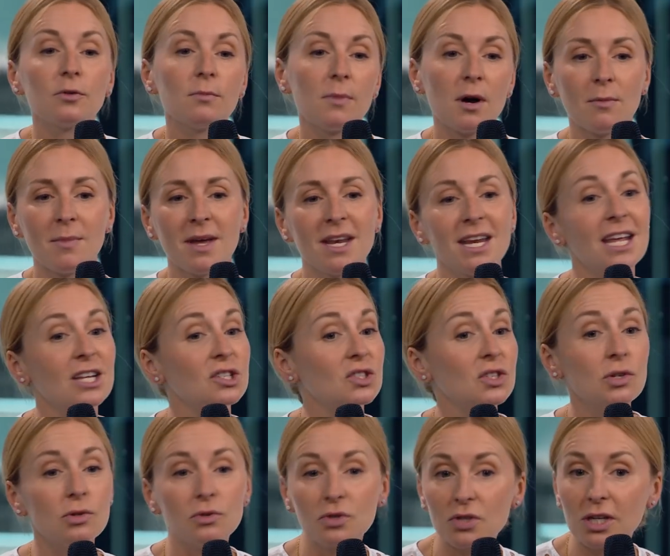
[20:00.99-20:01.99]
moment, it's
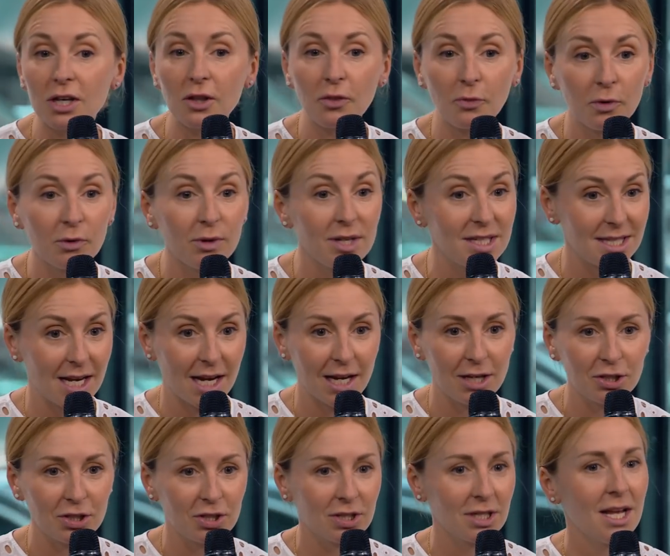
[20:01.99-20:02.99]
usually through a
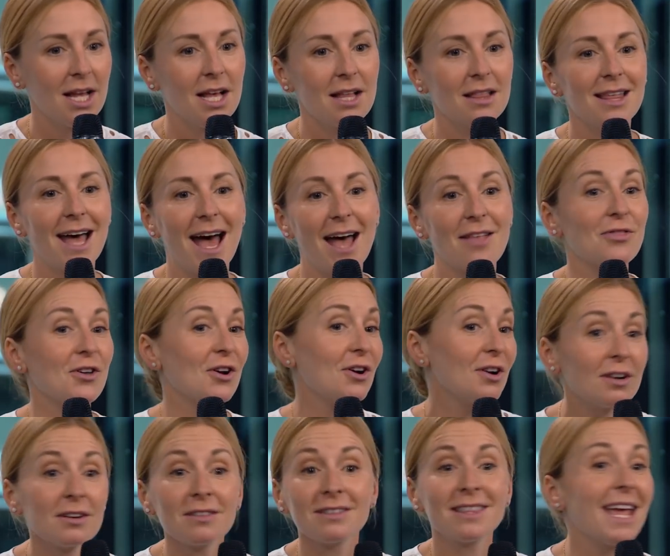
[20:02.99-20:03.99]
dish that
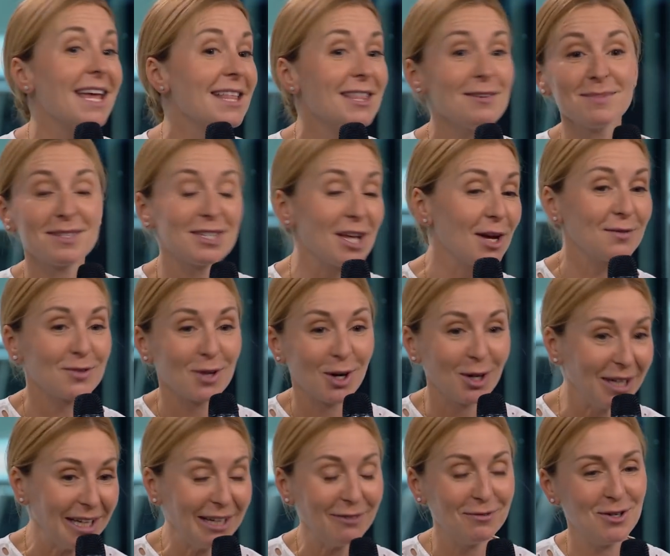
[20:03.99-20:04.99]
they themselves aren't
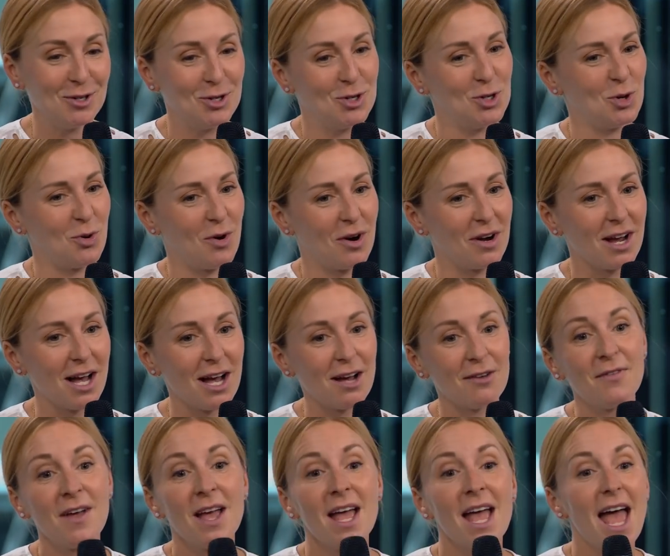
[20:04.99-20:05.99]
even sure of,
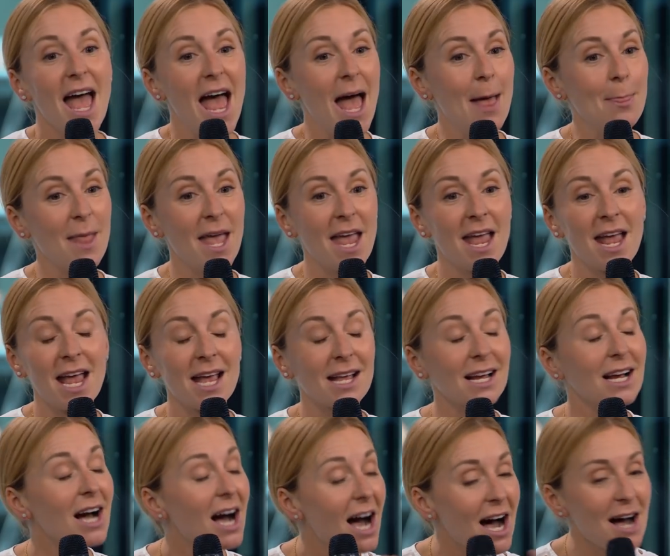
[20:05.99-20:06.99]
and they
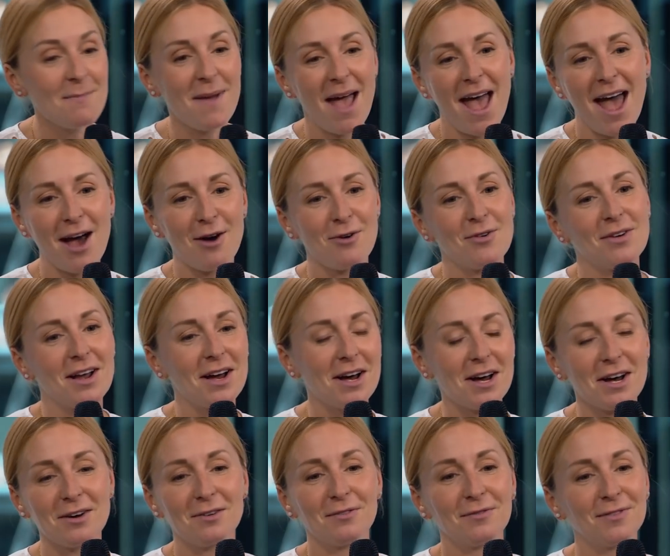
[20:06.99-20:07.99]
come out
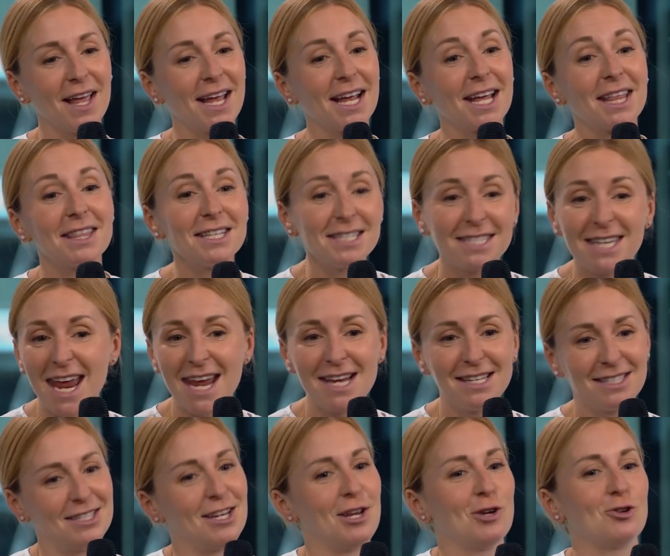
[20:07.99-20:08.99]
of like the
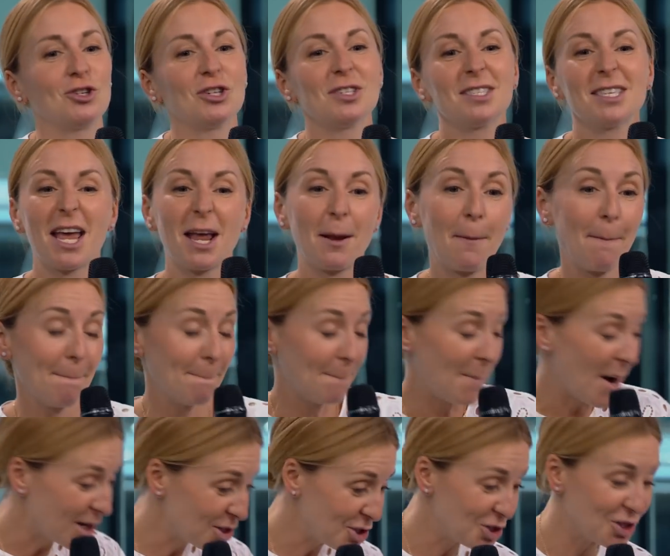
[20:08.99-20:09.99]
tasting just like
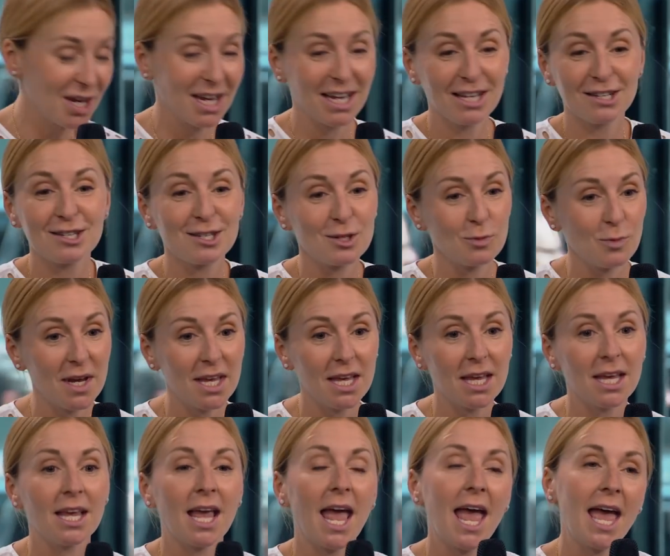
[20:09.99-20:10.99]
punching and
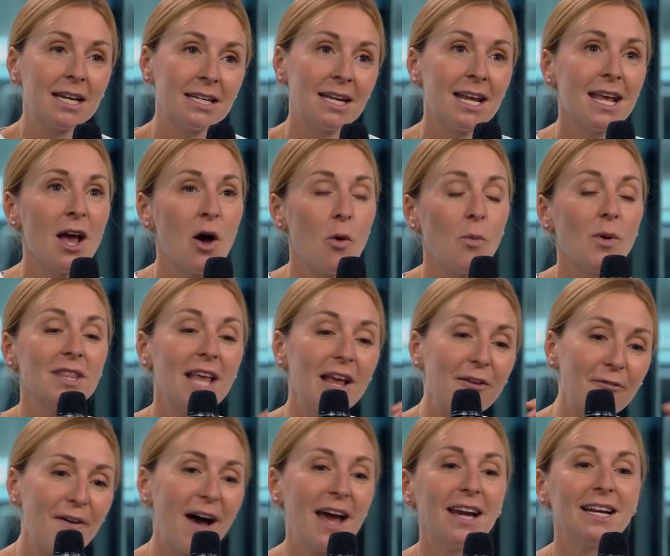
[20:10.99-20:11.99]
swinging, and when they
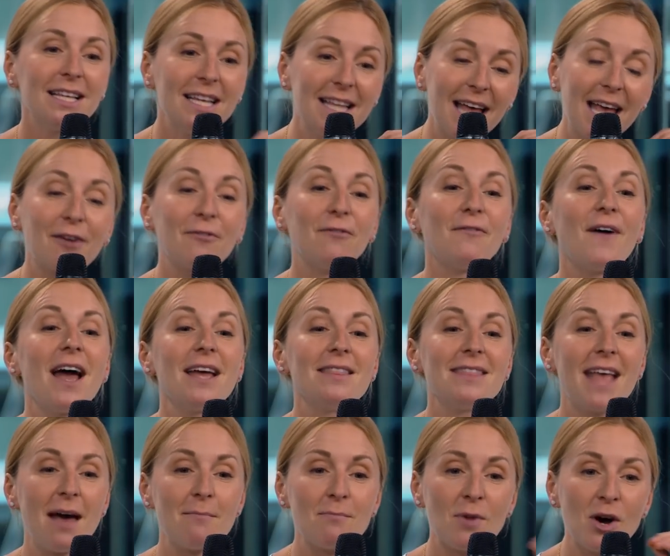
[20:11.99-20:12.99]
finally like find
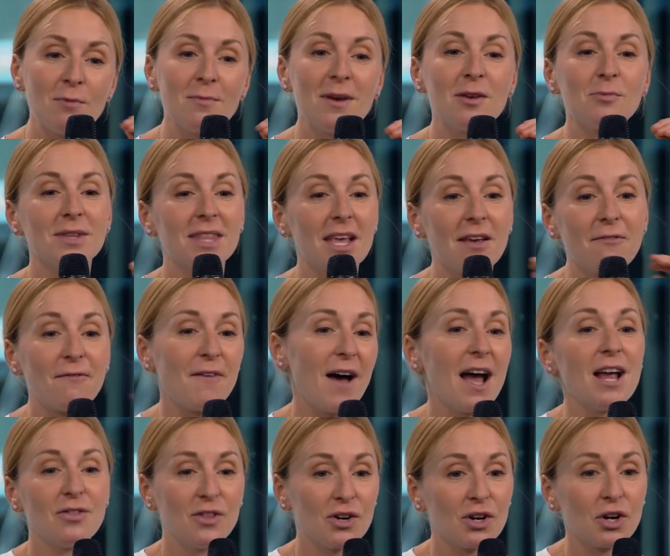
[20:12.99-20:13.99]
that moment, when they
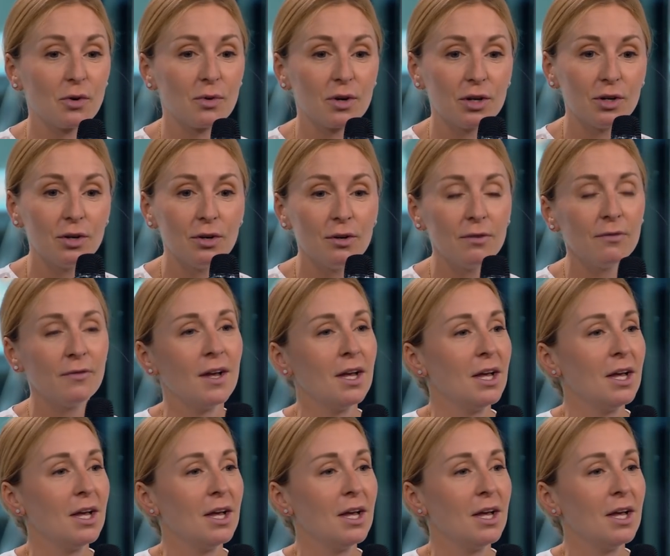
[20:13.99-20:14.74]
find their groove,